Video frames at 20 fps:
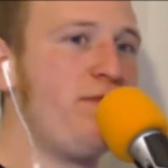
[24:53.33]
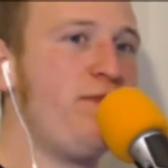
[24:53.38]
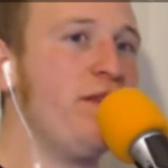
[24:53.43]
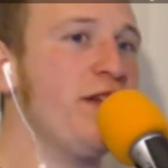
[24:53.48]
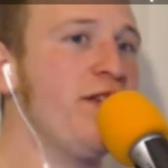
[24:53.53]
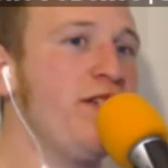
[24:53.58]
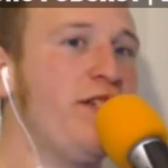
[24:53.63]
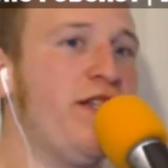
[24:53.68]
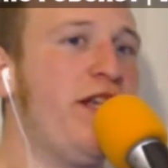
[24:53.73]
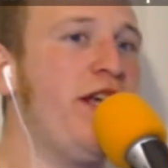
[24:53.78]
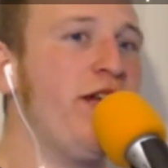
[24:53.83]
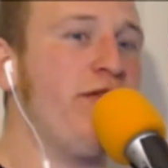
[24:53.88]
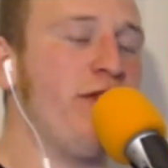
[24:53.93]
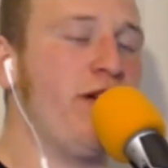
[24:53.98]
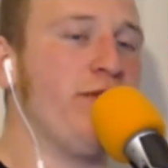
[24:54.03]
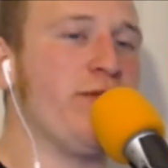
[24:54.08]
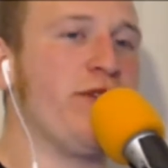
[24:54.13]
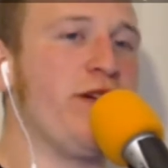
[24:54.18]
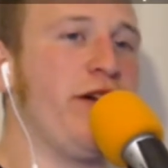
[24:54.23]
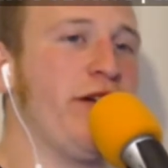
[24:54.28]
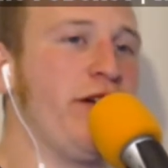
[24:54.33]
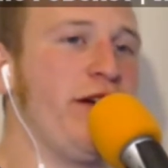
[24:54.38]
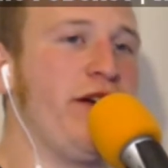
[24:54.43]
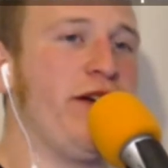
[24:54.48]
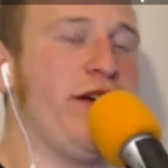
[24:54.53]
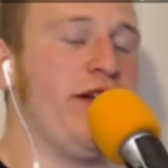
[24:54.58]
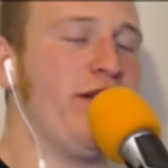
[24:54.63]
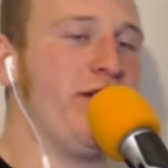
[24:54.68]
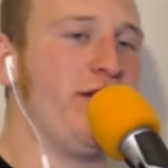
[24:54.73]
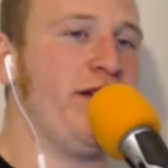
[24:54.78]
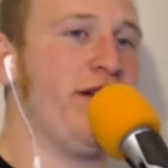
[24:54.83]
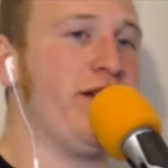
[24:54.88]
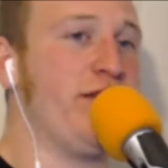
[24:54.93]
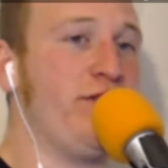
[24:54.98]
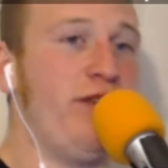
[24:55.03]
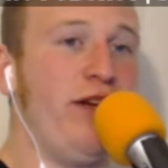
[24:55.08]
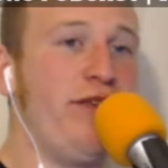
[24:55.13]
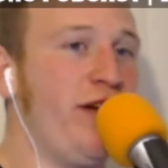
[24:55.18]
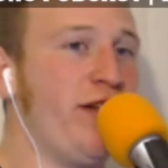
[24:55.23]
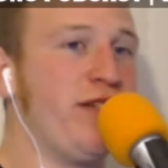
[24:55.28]
Steve comes on there and he says,
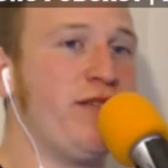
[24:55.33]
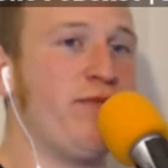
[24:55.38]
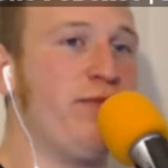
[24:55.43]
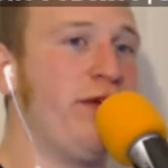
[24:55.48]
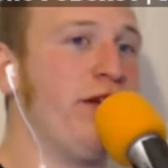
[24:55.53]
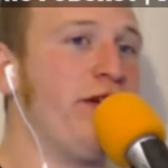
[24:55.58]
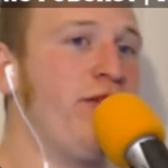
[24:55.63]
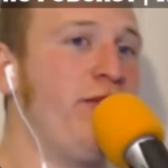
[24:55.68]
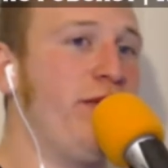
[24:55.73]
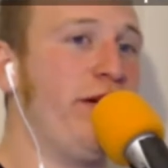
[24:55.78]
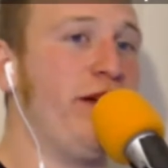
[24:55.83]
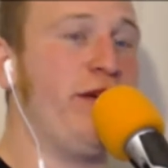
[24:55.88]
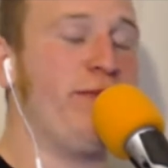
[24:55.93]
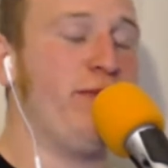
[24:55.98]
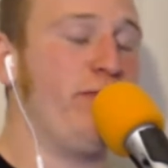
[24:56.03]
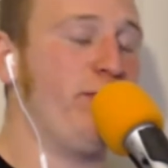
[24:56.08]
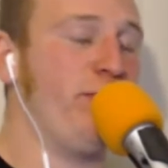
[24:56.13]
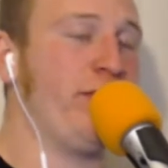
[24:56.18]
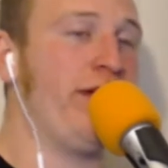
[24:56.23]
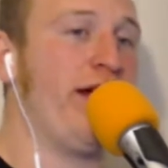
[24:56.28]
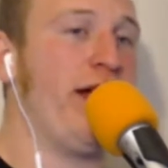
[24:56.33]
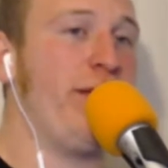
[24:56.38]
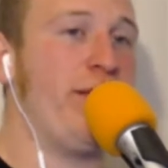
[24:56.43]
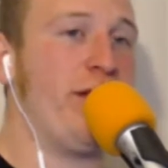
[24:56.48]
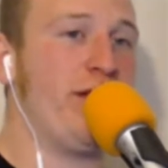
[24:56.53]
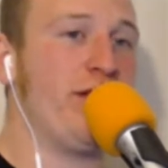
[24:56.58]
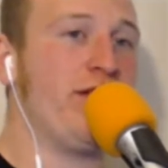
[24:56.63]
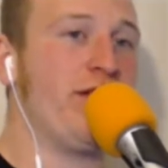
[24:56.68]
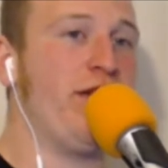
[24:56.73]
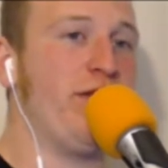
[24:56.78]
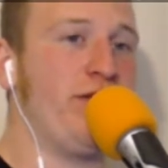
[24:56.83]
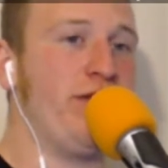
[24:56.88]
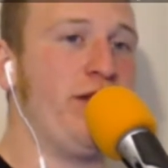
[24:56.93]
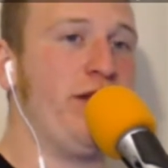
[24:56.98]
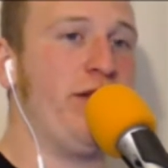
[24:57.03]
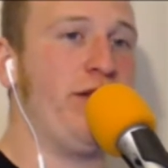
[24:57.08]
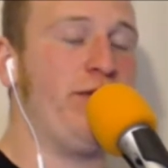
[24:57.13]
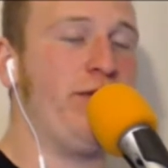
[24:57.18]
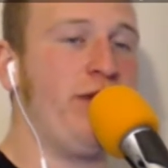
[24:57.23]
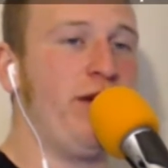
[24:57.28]
"Well, I've got some Bitcoin. I'm more than happy to sell it to
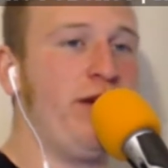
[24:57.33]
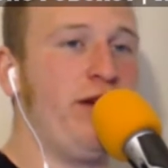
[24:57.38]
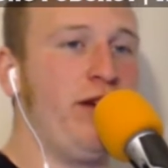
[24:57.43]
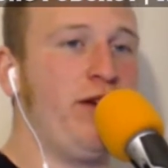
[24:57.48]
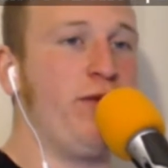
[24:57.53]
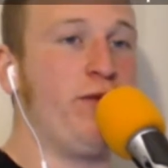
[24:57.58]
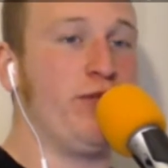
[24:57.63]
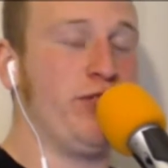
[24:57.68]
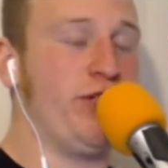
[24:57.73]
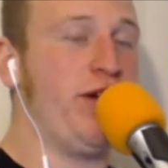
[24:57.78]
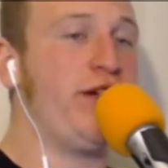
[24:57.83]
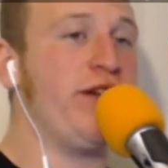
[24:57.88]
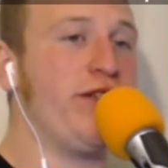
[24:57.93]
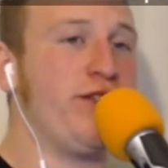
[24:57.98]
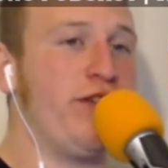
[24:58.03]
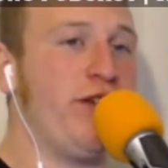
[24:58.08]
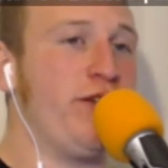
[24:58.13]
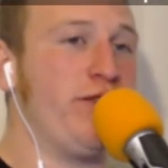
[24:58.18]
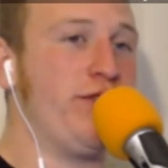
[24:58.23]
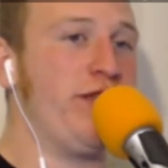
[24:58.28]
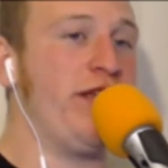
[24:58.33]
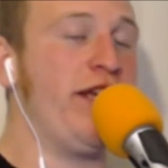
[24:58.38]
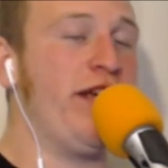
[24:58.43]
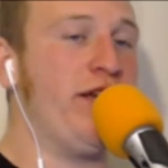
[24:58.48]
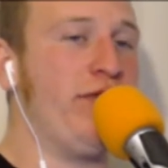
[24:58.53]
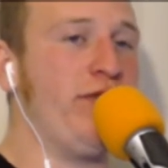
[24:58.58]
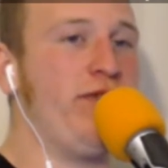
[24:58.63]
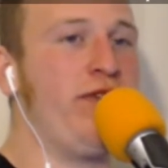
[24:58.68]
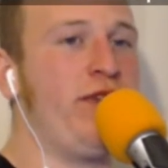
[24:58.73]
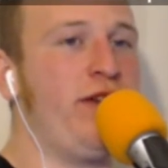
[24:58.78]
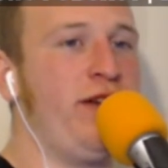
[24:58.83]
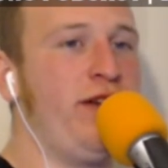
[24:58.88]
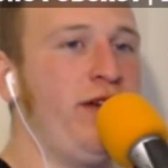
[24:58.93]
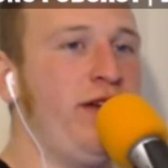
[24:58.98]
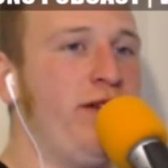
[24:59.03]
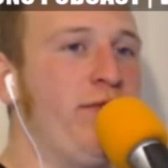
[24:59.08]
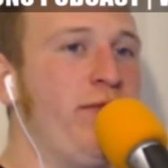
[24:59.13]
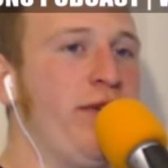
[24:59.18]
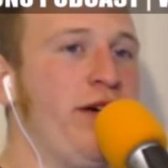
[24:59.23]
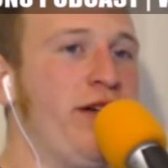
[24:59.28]
you." Well, John doesn't know Steve,
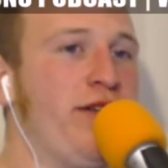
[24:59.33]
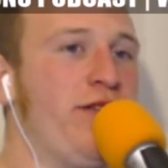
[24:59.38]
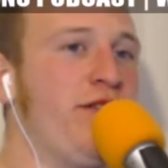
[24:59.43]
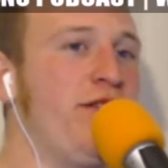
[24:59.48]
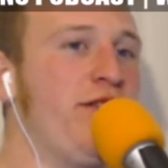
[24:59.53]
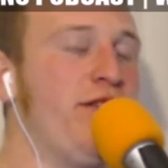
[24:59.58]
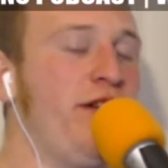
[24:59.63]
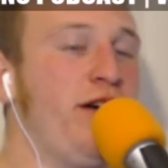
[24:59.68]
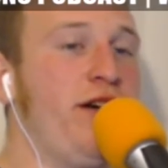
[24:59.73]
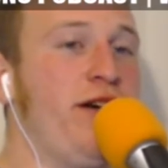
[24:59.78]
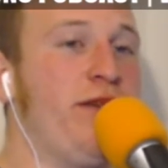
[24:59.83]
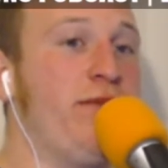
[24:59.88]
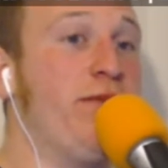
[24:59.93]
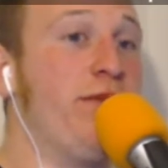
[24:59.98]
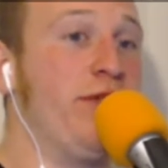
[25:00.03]
but um, but